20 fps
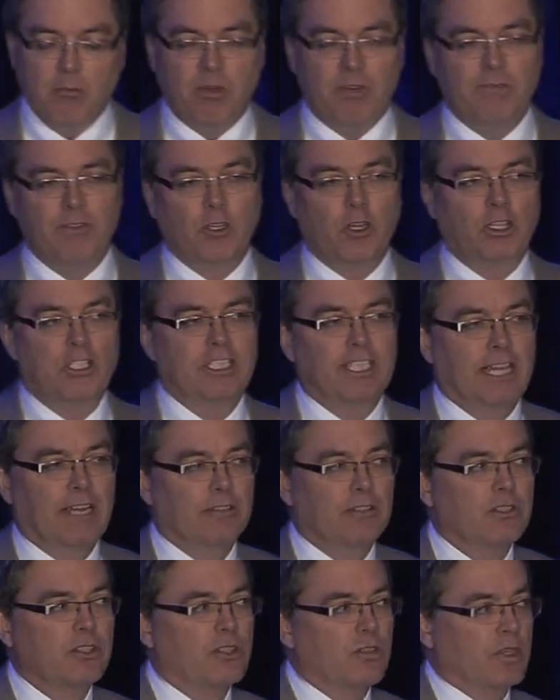but if you look
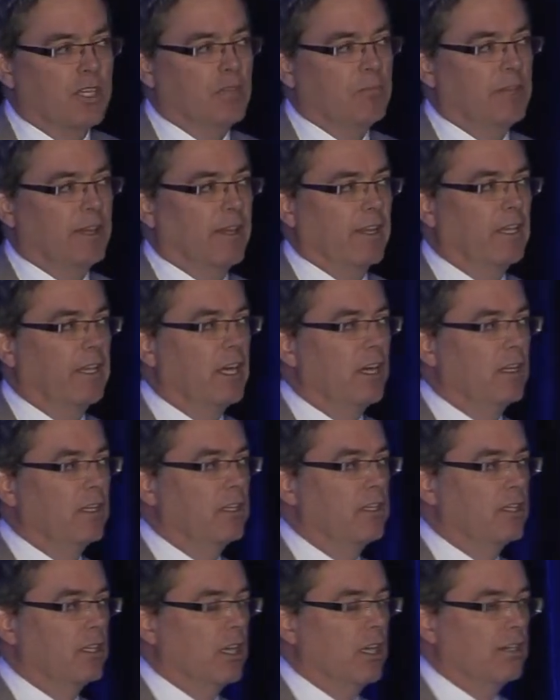downstream by the color
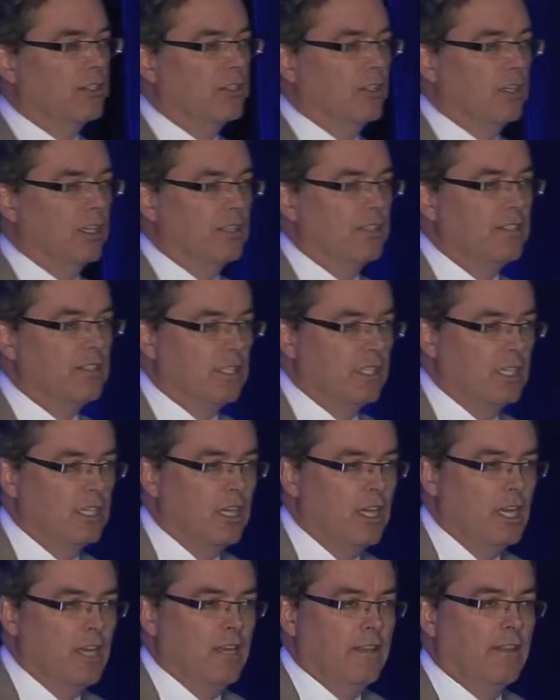charts, you can
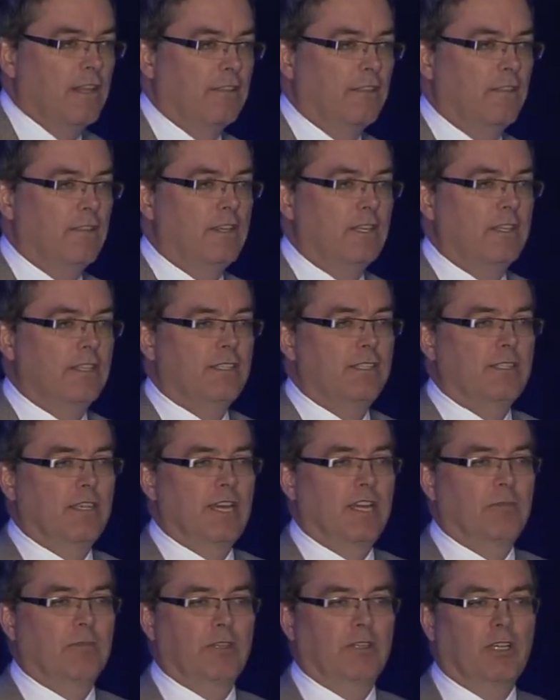see that these
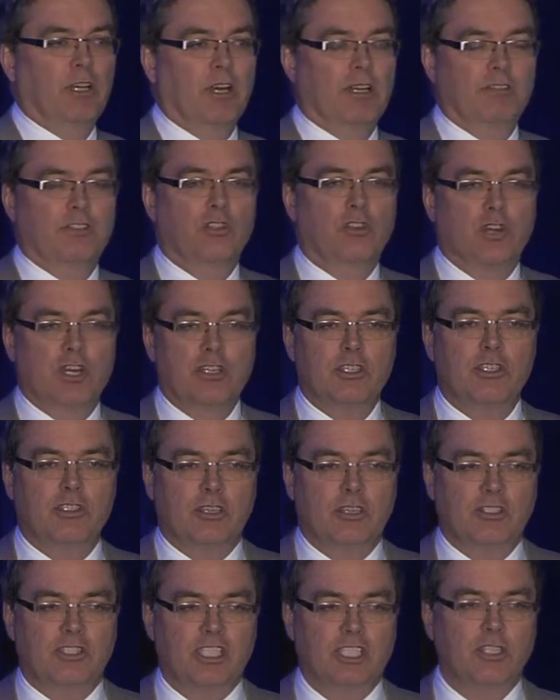sediment
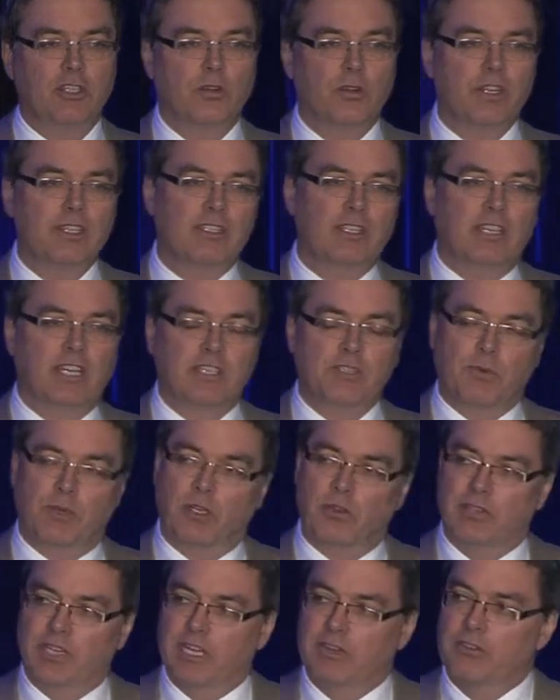concentrations are decreasing as we
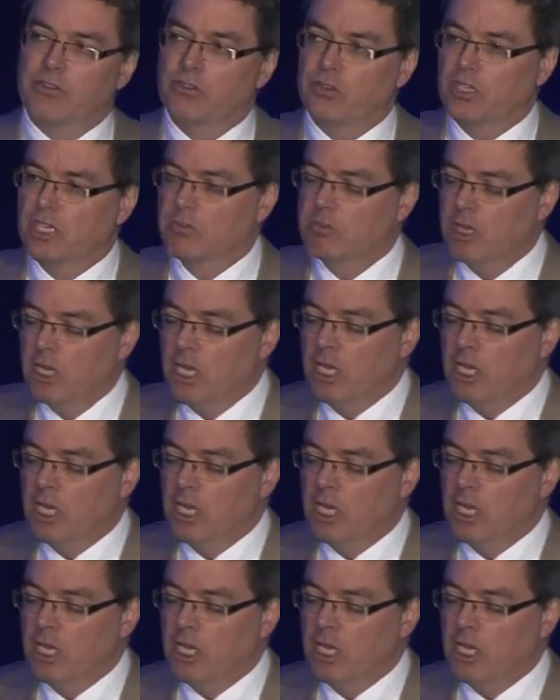go downstream,